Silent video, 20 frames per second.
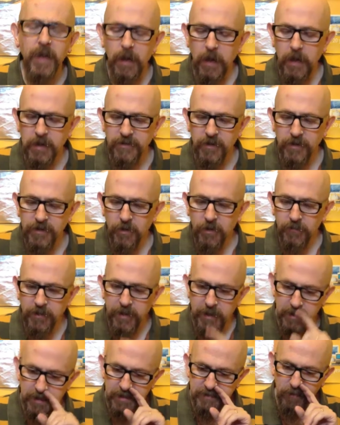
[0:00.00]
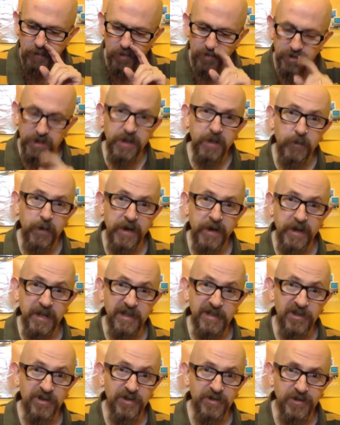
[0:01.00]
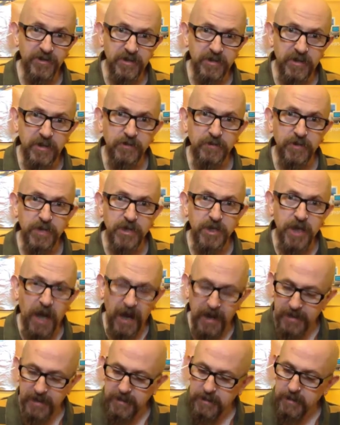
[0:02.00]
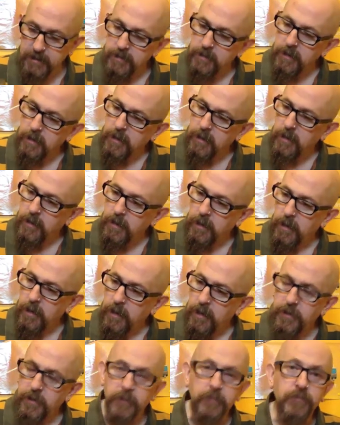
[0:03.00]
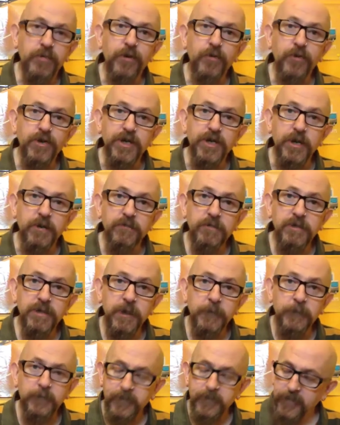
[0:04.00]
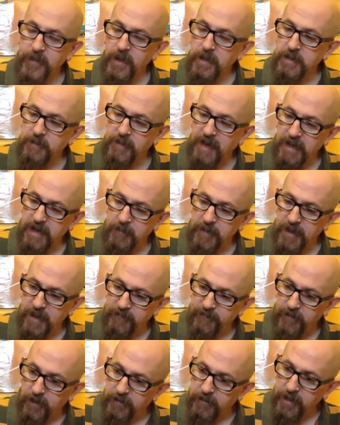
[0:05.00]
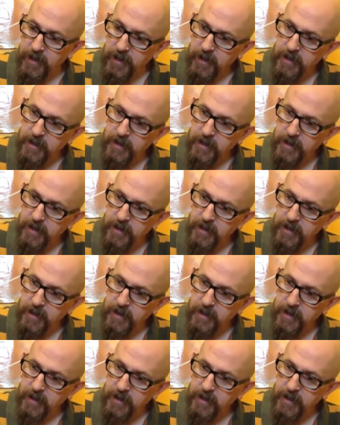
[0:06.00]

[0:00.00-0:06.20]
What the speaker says: so I don't think there's much in the way of detergents and other shite that brewers use to make the beer frothy.